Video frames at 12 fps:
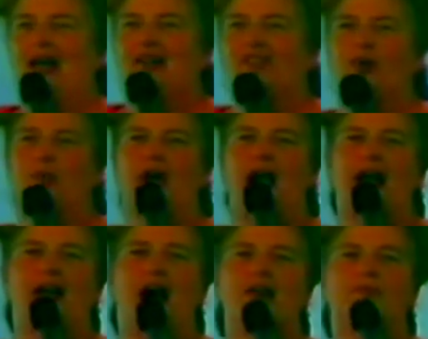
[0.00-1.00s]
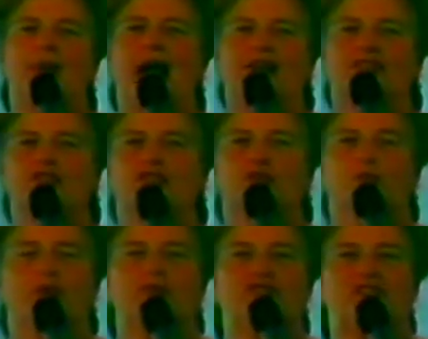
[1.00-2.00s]
So when I got back to
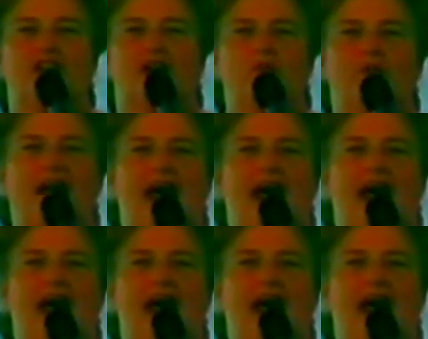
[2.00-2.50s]
Jerusalem, we